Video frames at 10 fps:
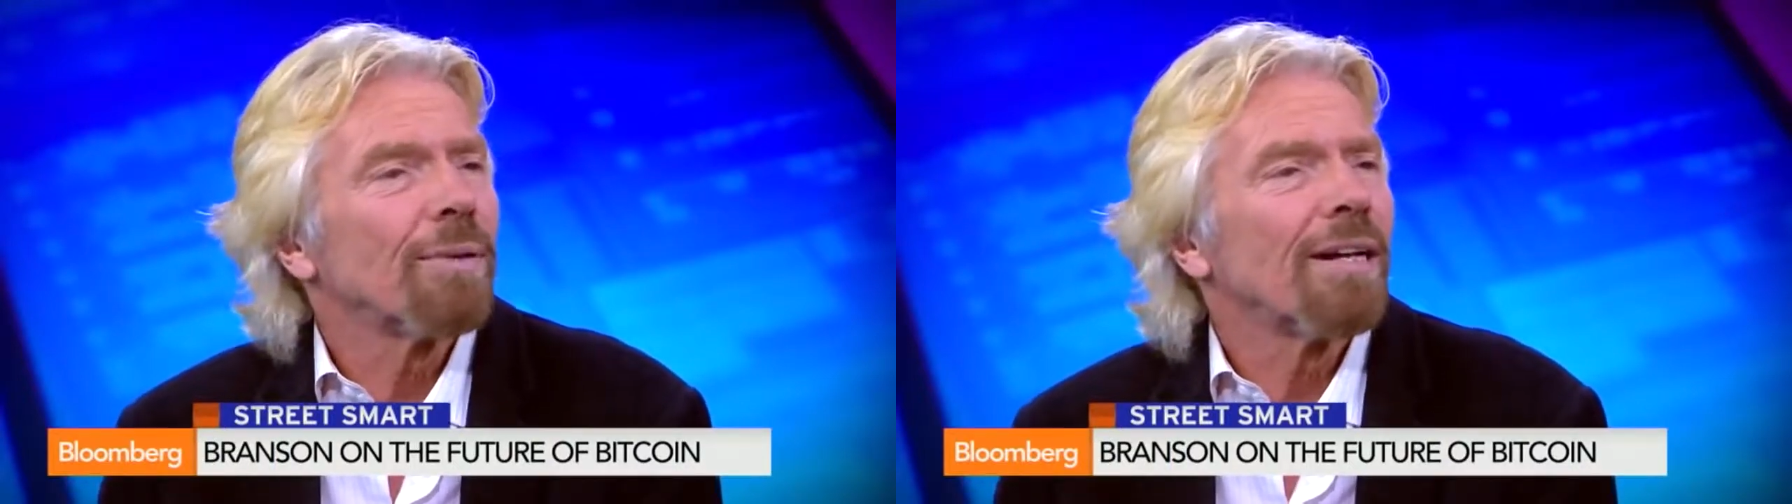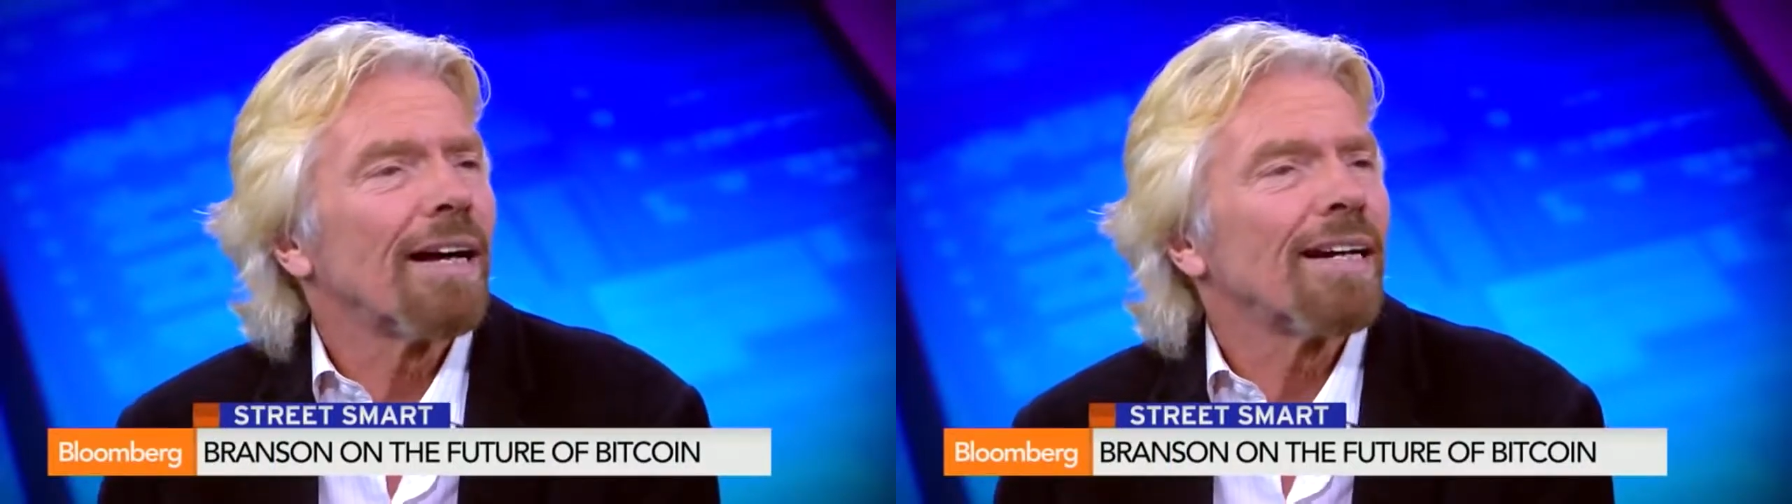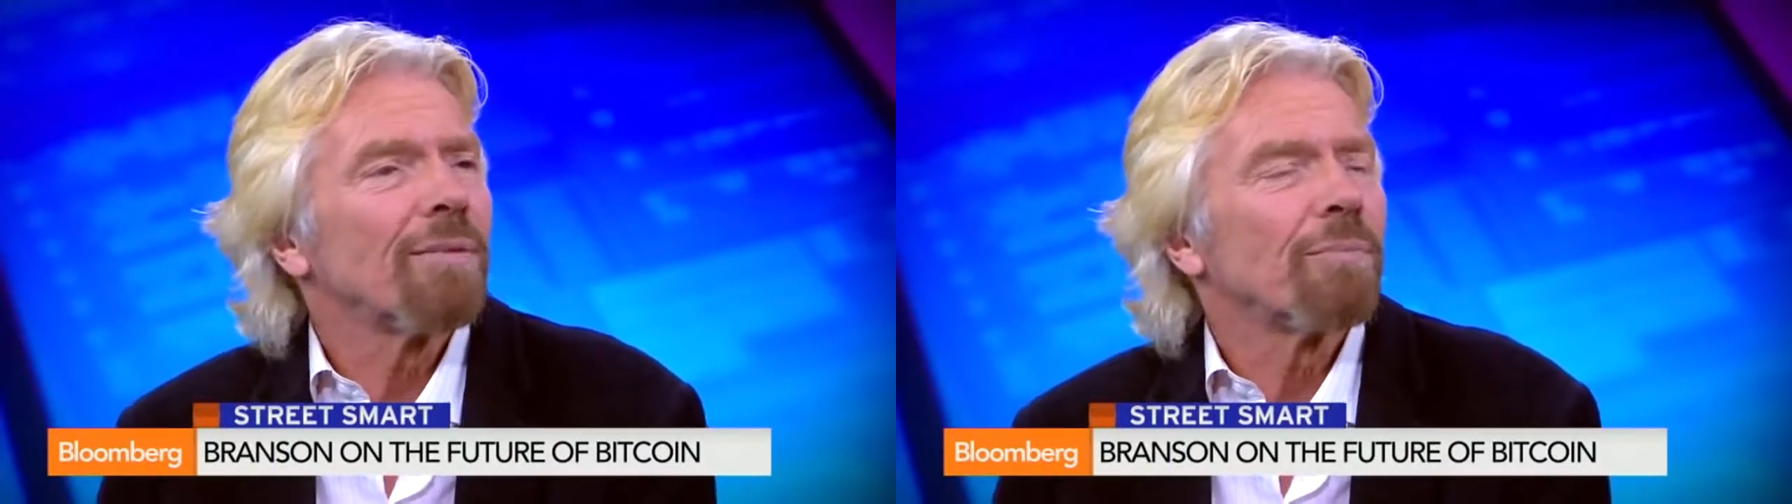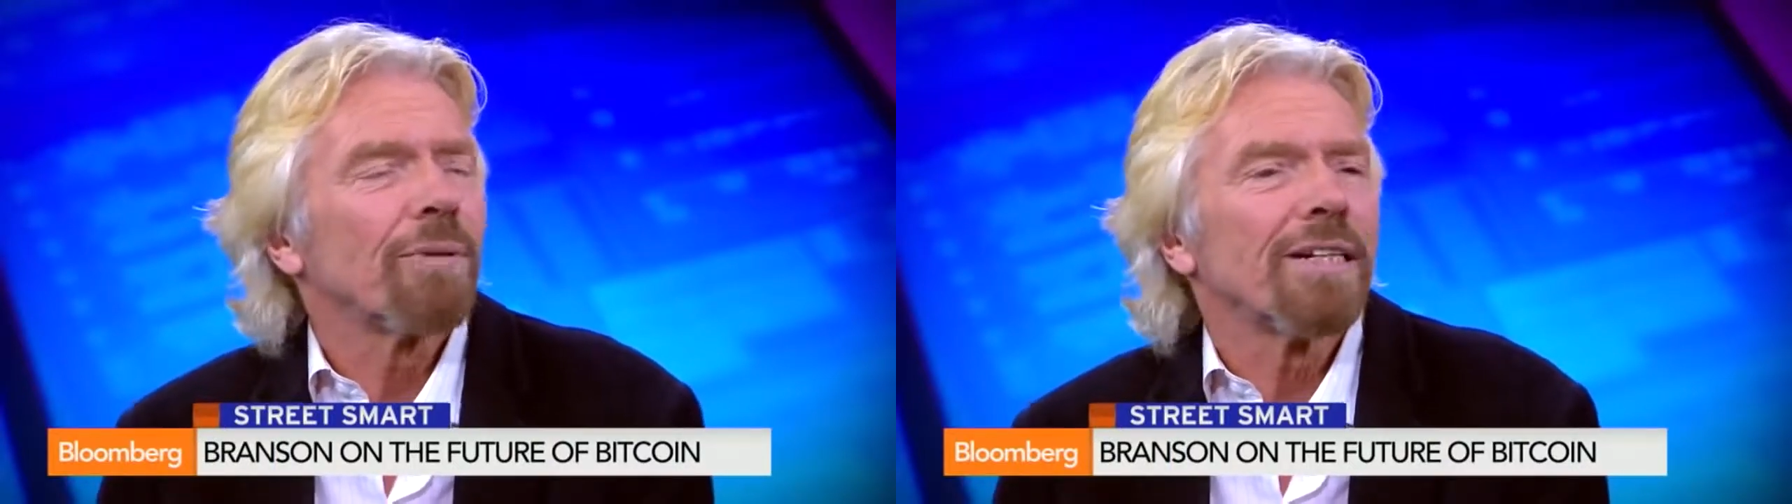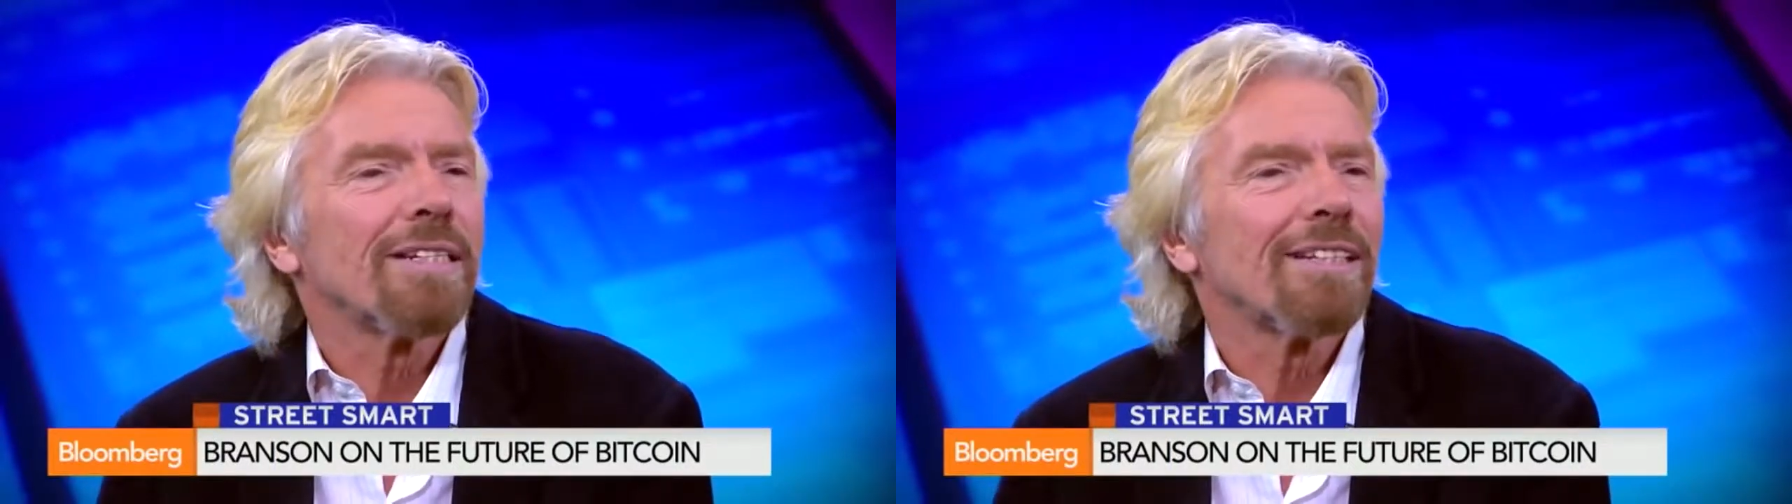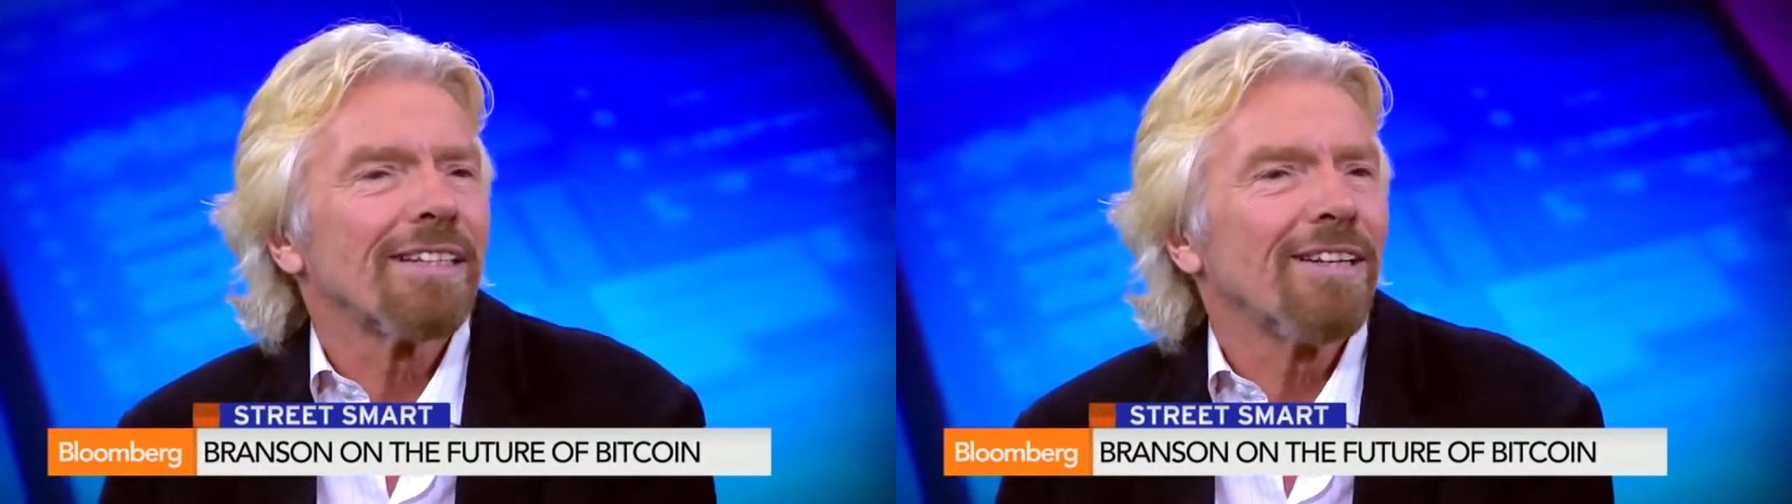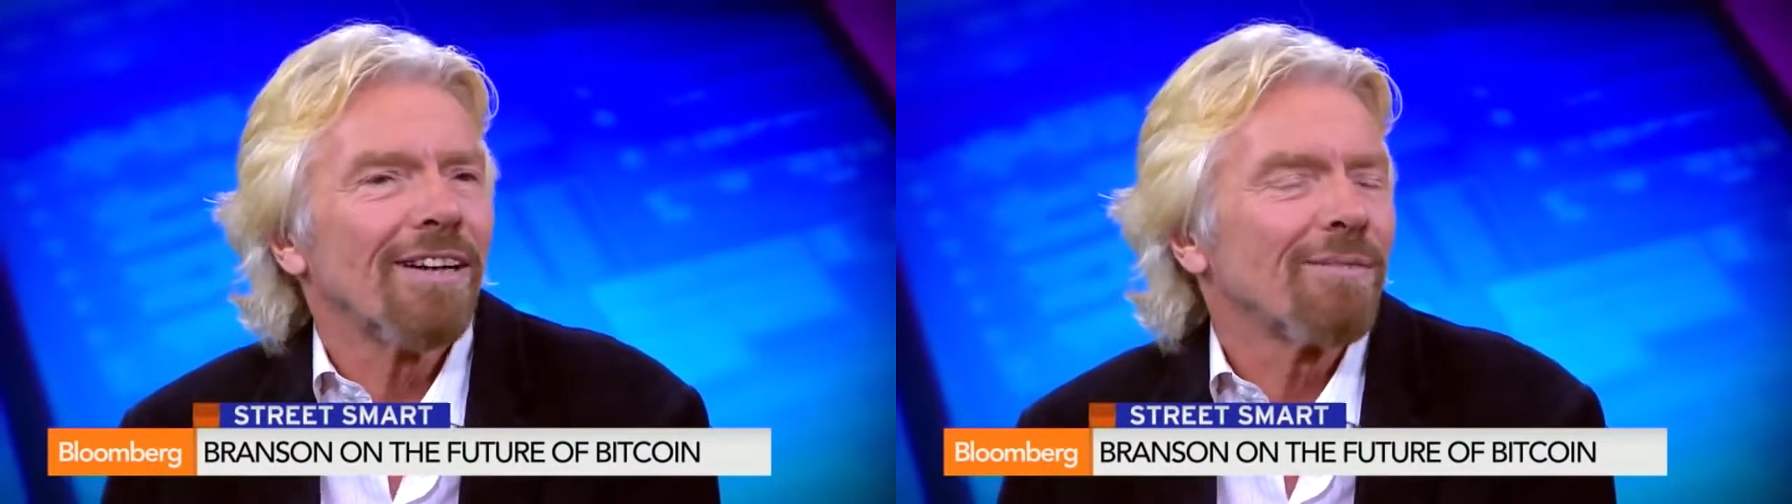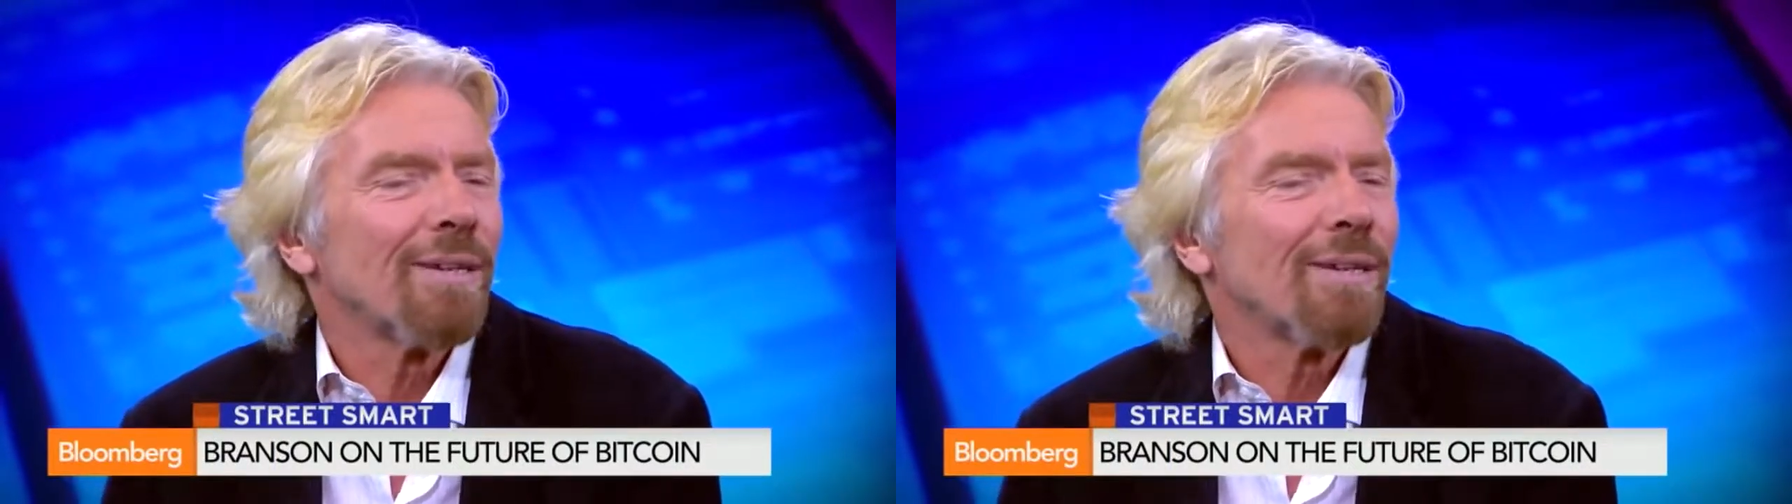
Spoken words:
But you know,